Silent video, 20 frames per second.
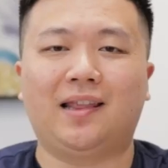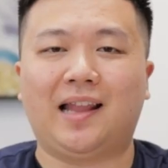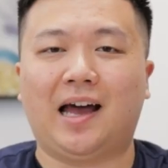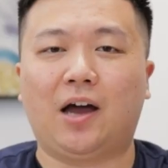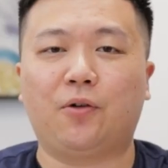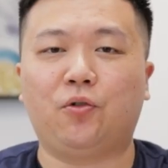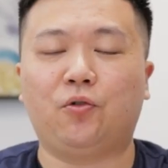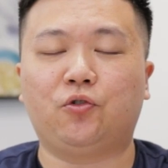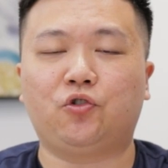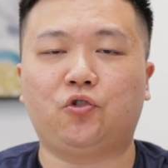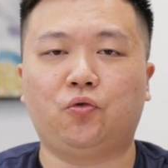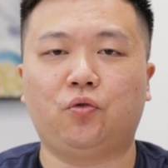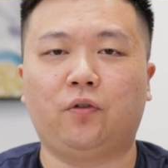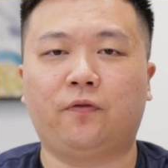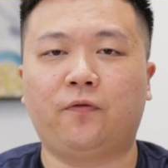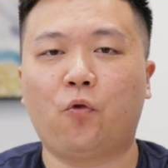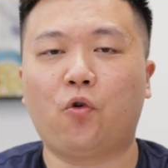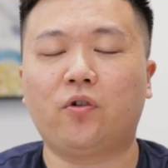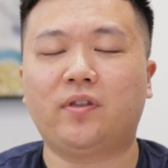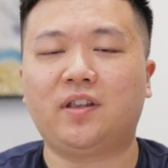allow you to
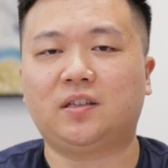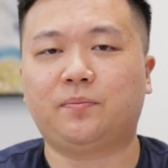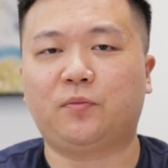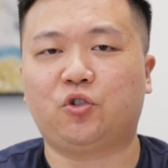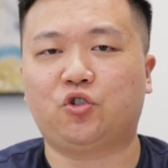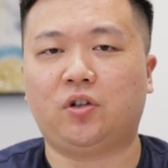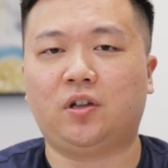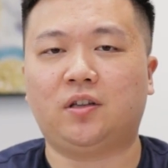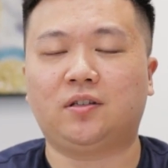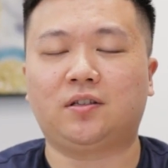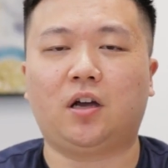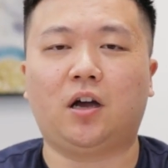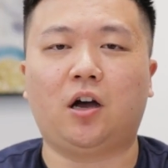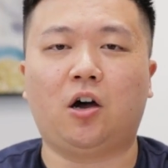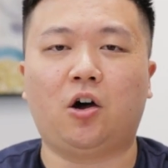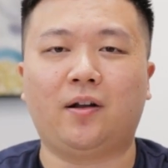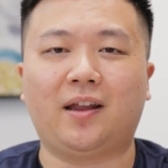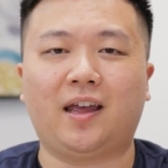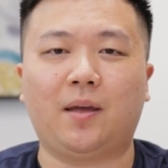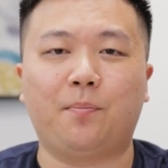afford these machines
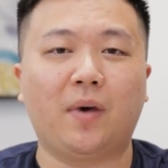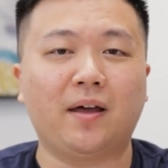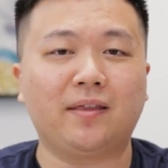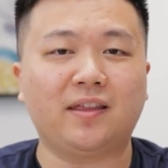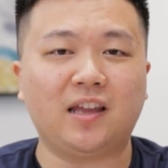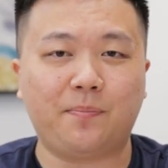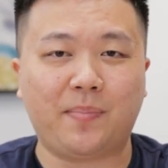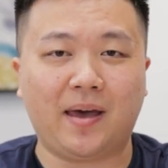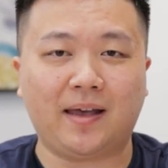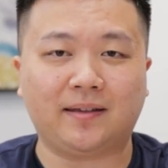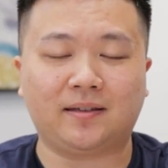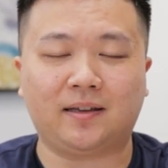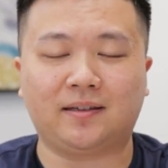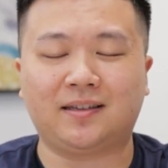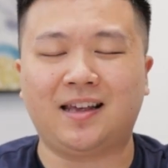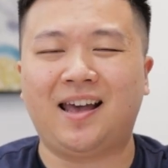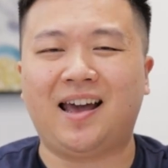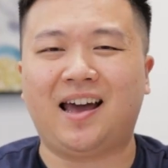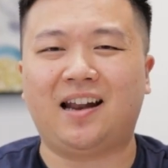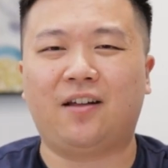on a monthly
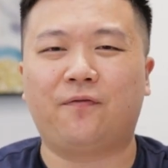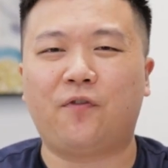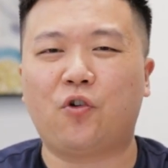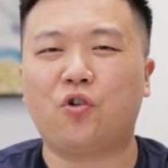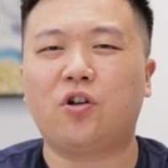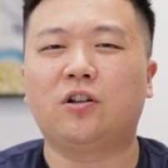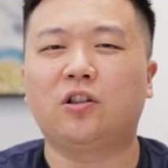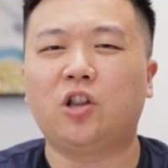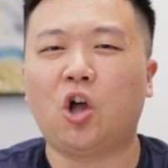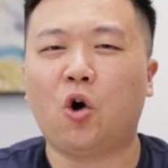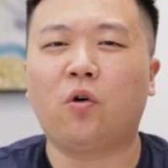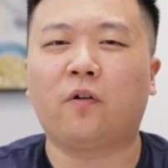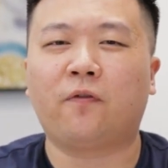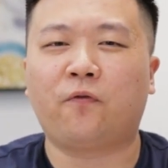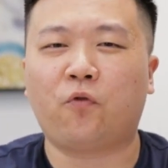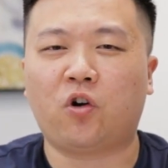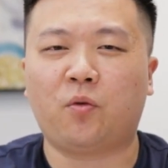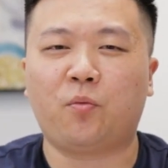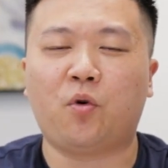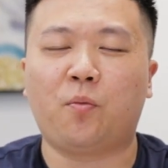basis at a very low
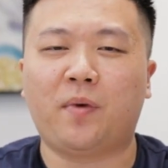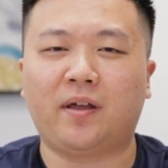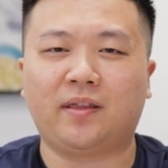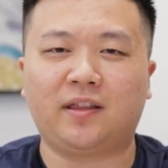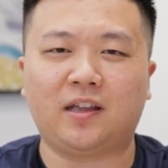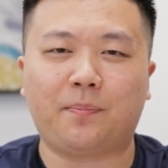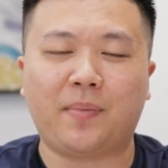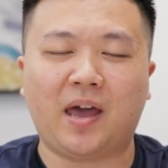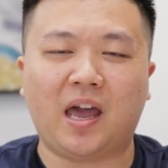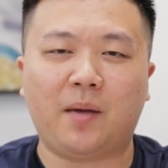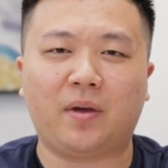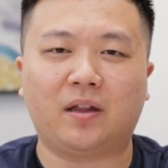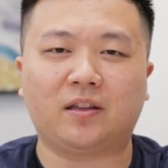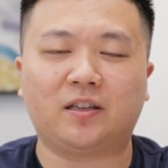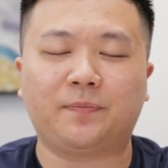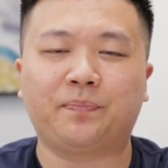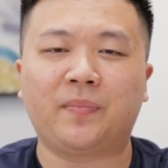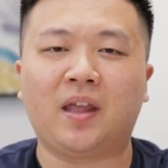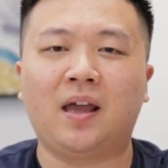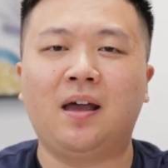affordable monthly
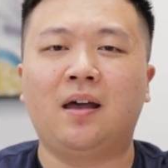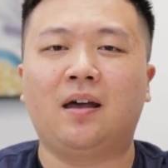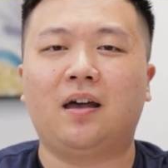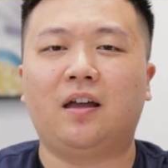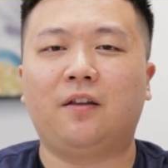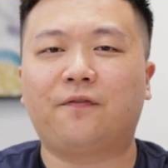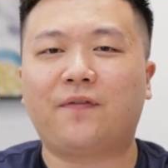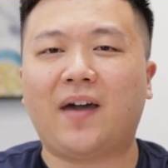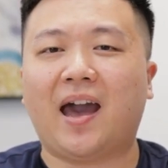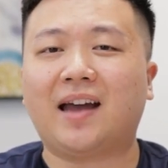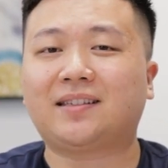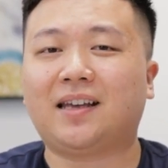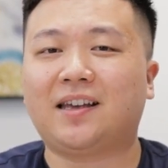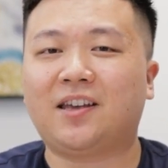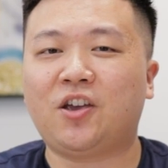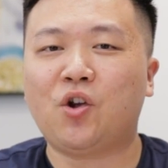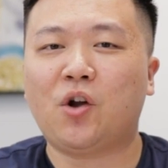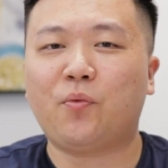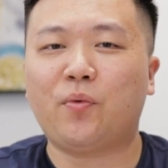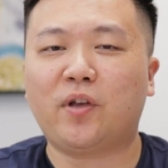payment. In fact,
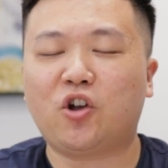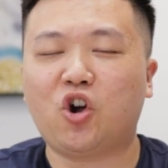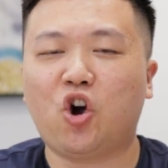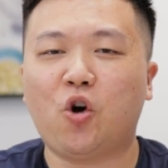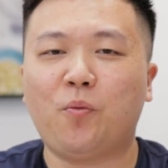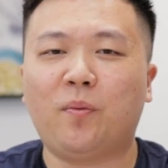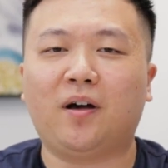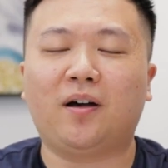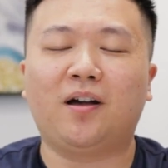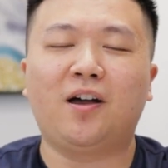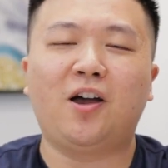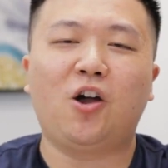here at Ricoma,